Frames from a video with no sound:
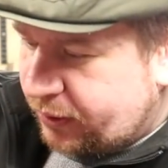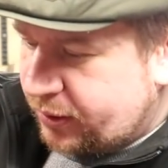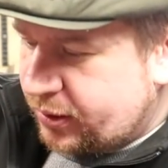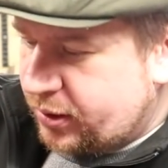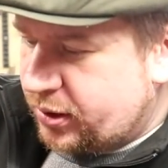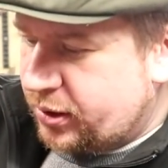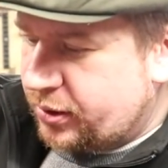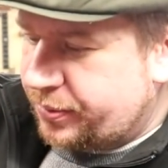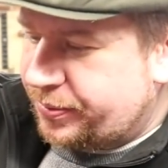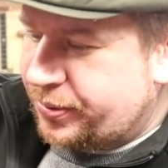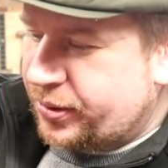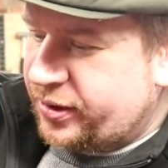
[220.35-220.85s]

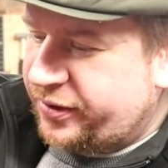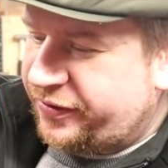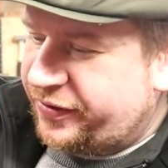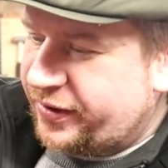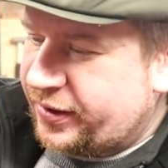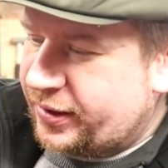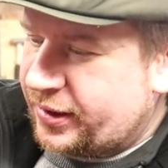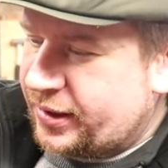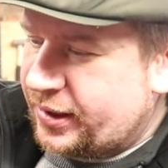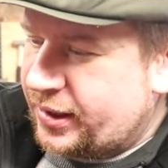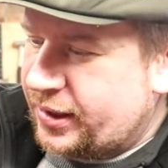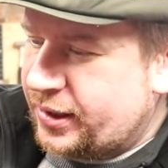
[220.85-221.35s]
Oh,
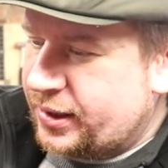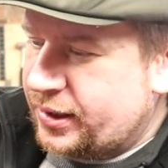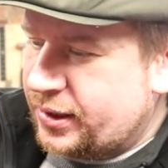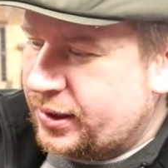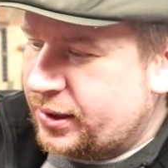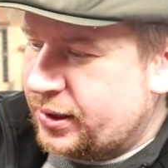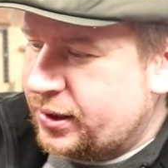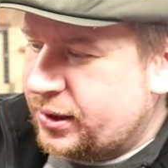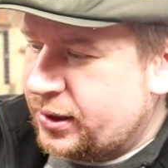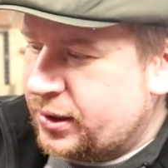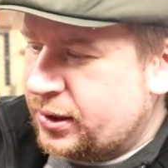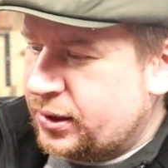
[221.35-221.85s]
perfectly.
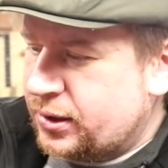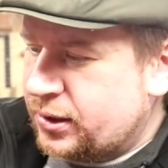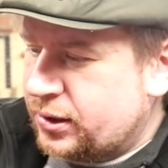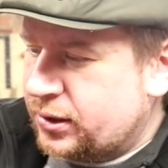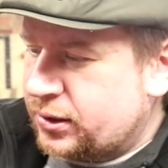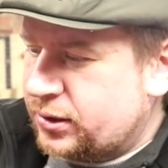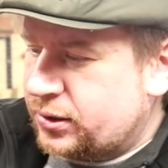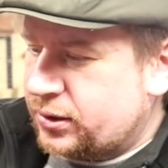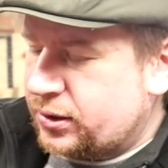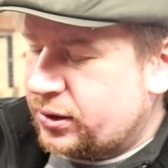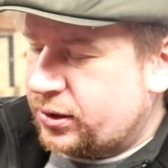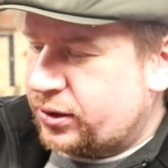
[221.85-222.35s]

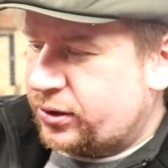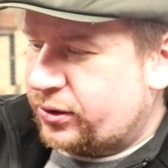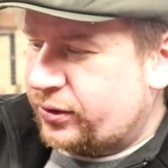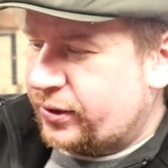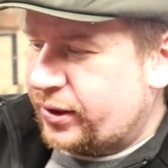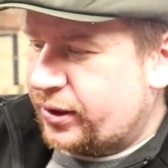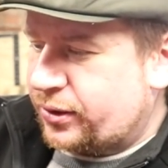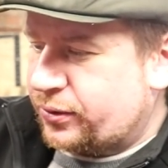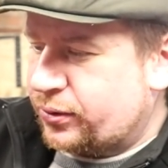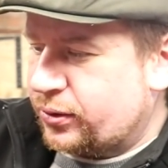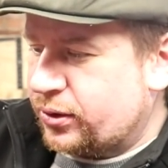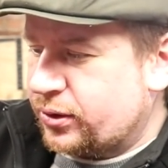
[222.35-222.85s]
Do the
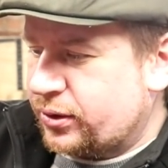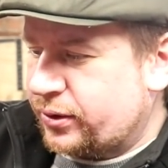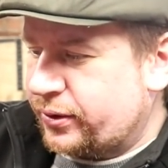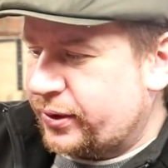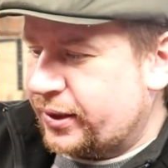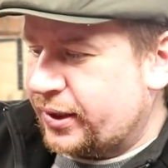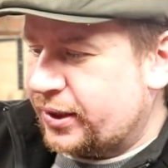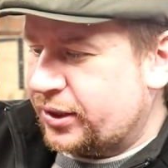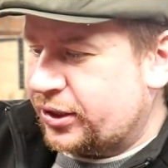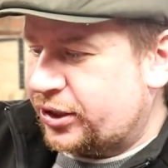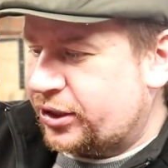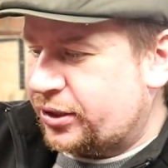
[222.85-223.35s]
three quarter
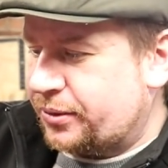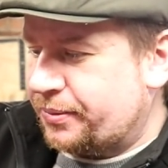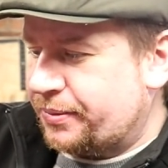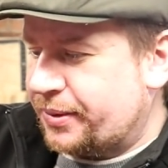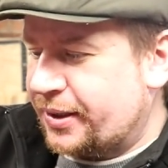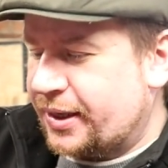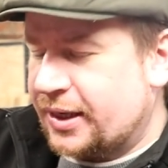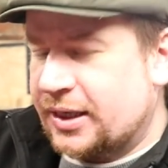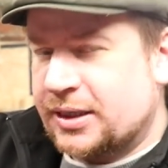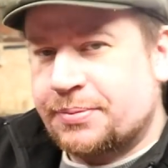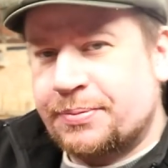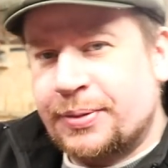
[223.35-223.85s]
inch B
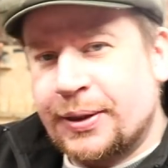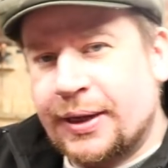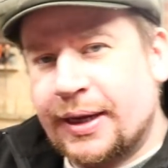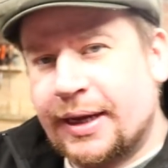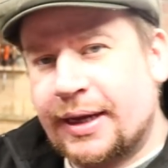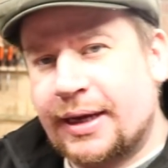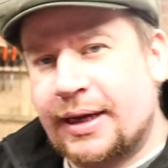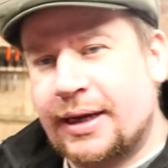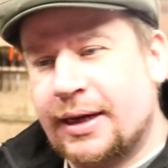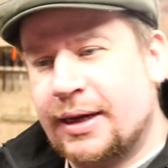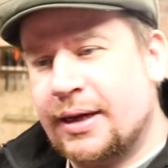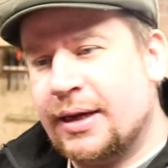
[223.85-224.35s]
S
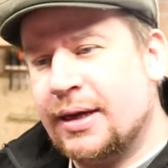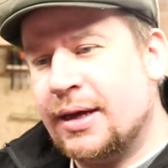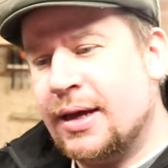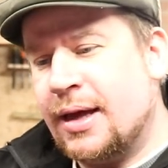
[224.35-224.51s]
P,